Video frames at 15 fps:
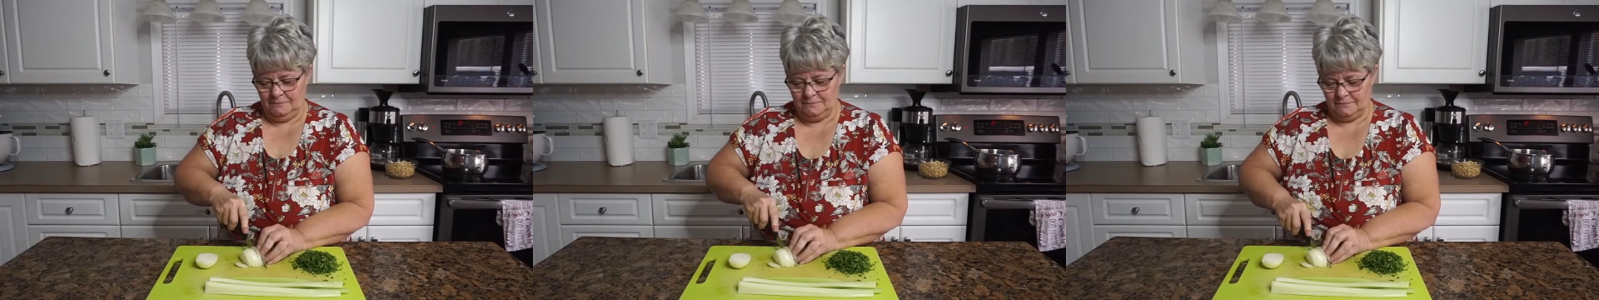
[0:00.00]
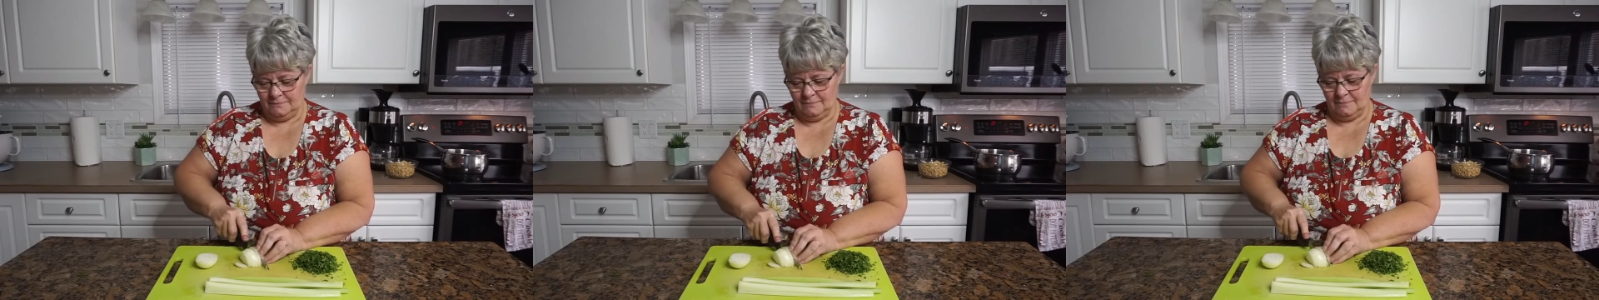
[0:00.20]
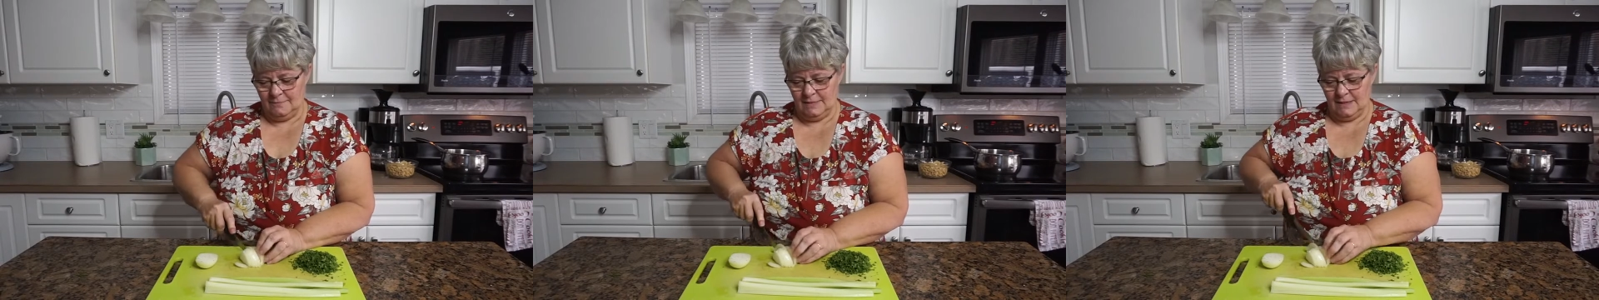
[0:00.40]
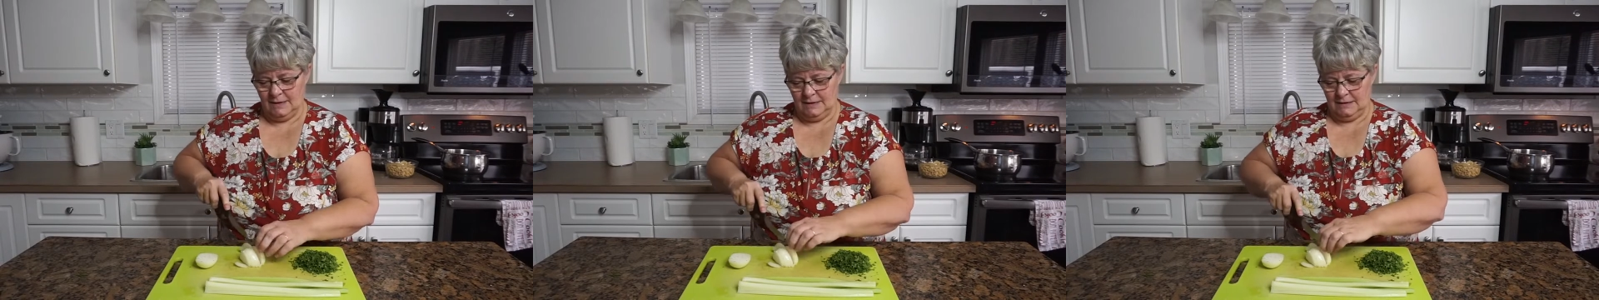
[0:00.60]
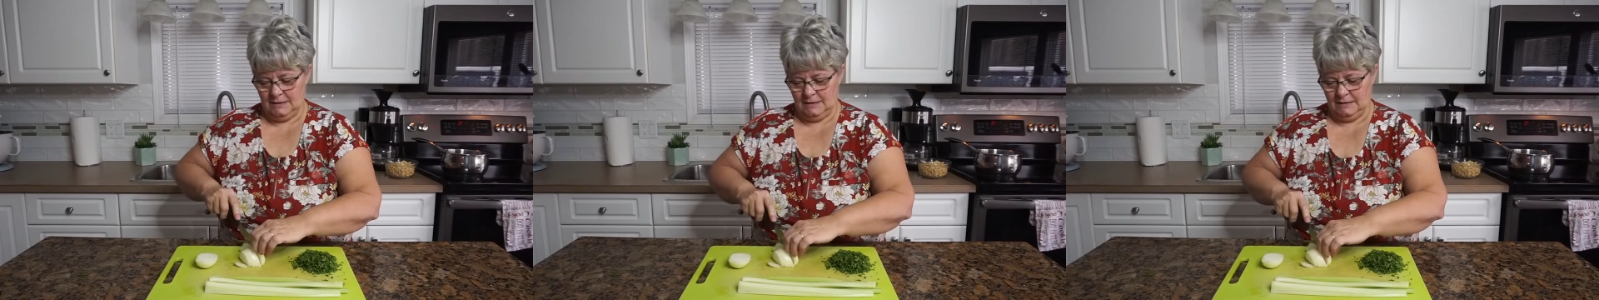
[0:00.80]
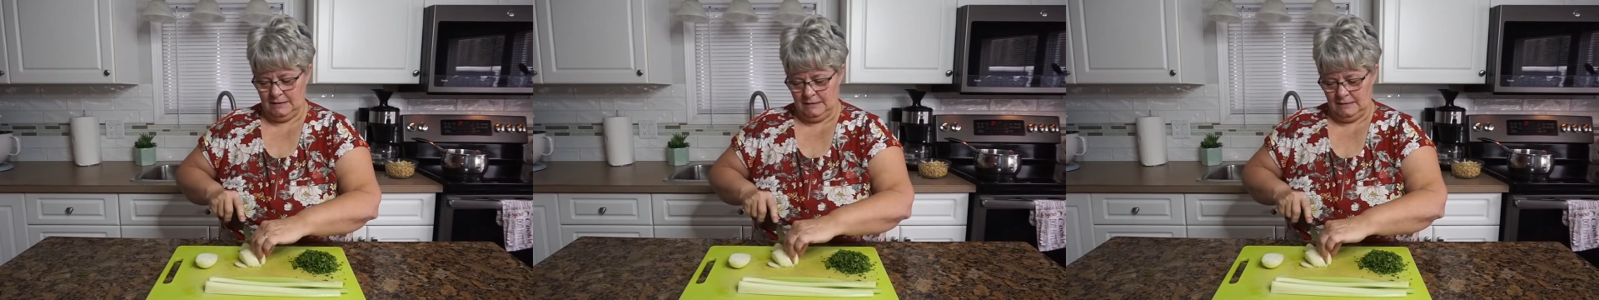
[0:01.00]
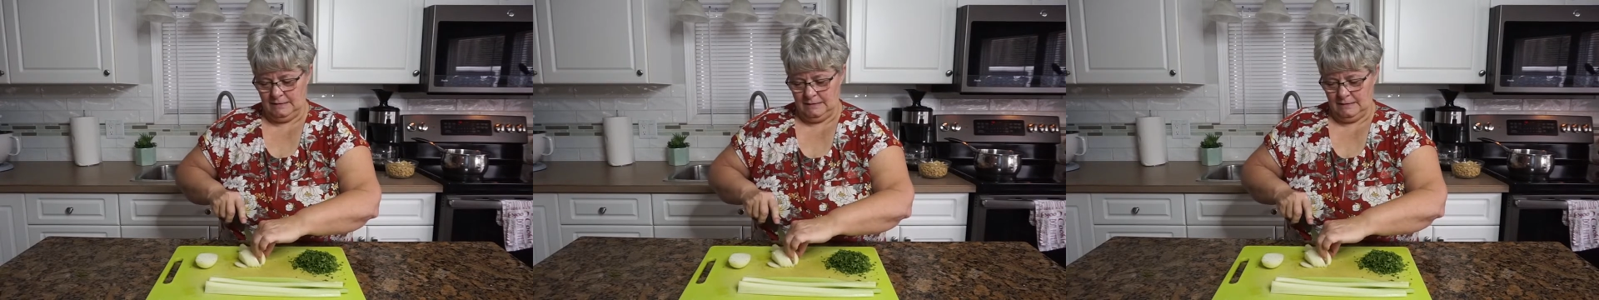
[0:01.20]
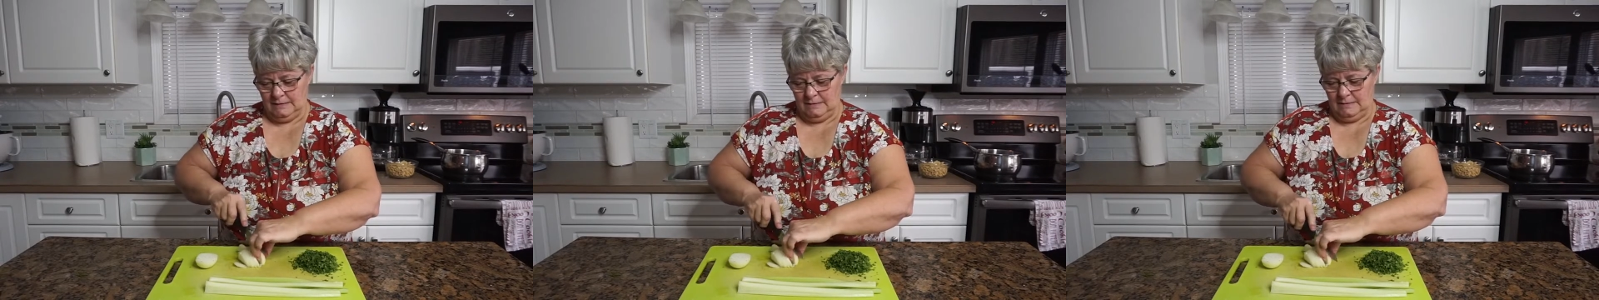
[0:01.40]

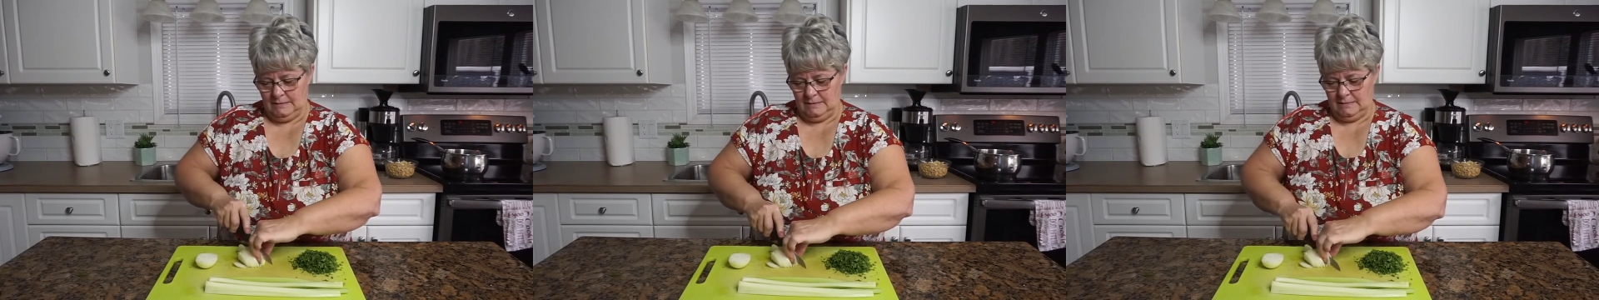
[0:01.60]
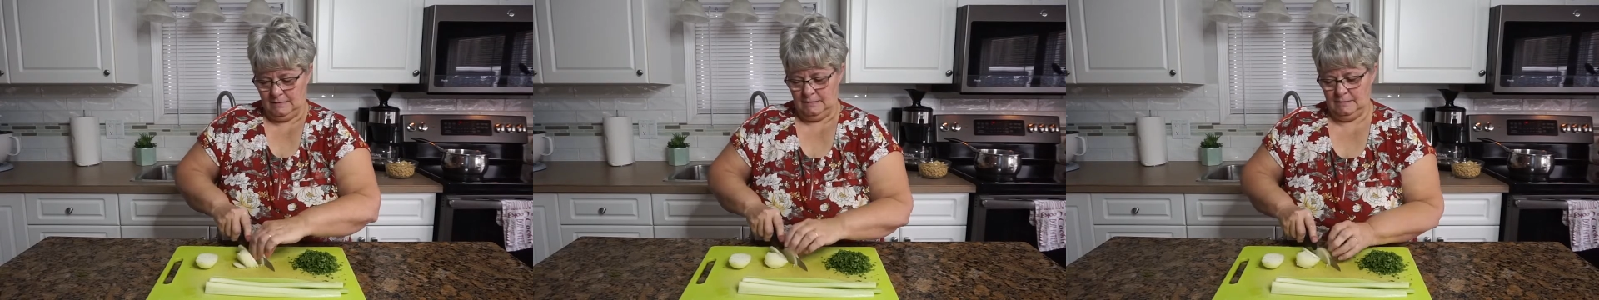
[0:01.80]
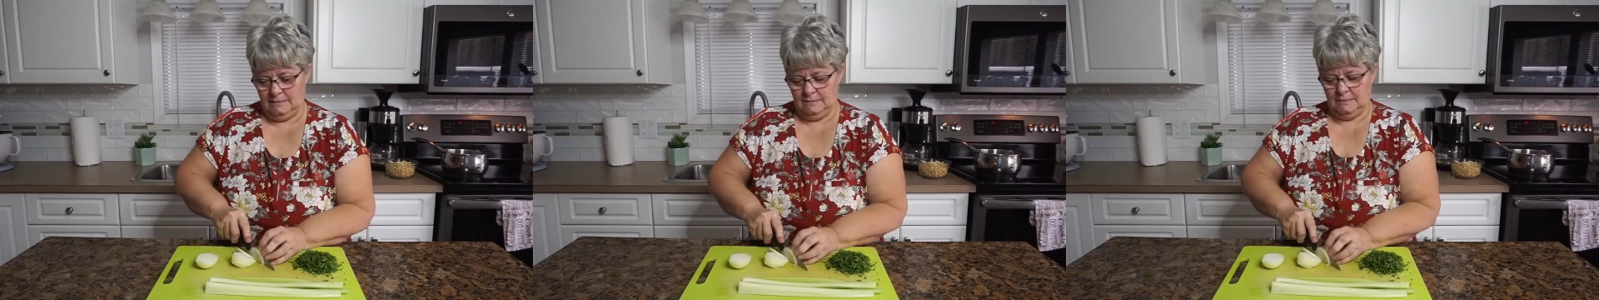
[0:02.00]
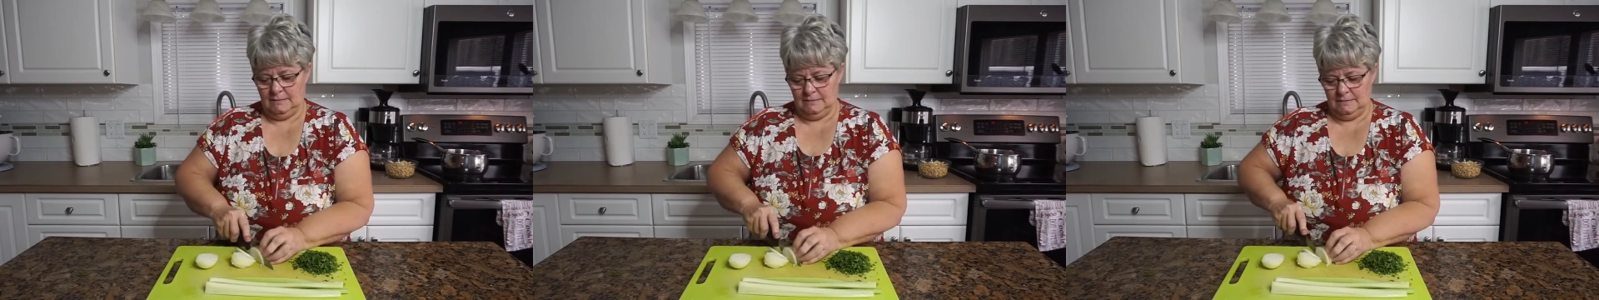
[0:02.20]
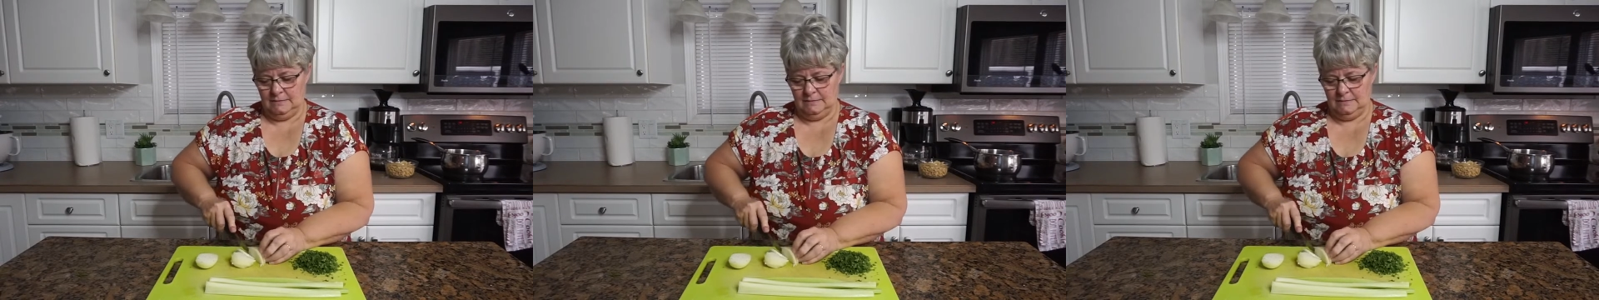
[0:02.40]
(silence)